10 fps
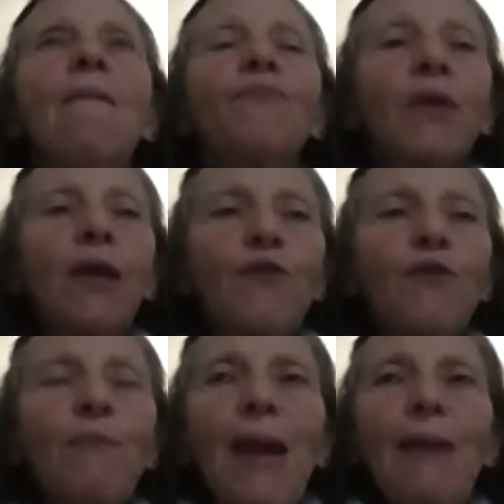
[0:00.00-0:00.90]
give the
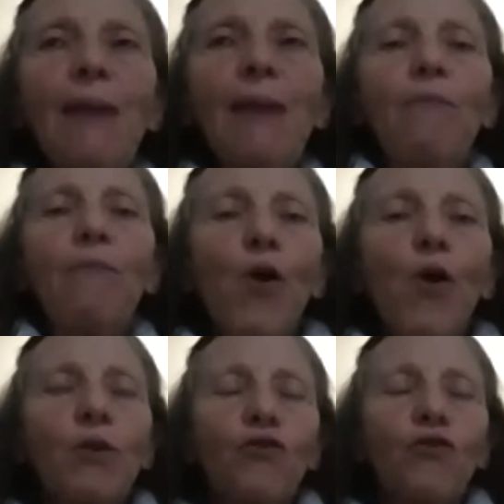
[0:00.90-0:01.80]
baby a
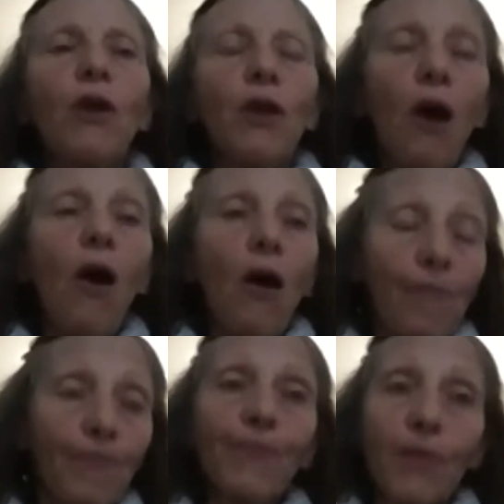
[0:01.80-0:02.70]
moment.
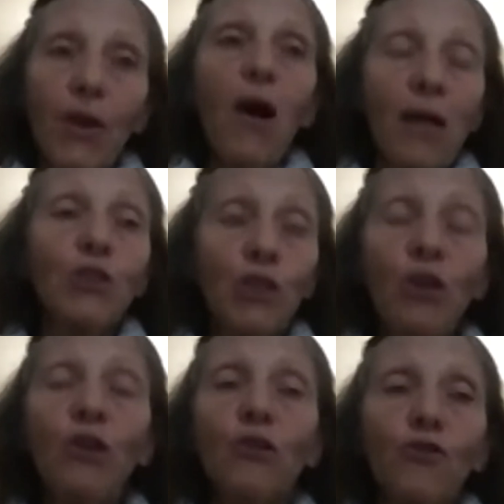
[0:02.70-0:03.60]
It's
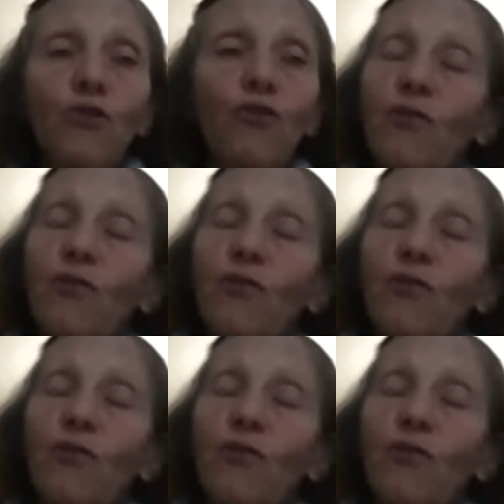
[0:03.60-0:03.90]
huge. It's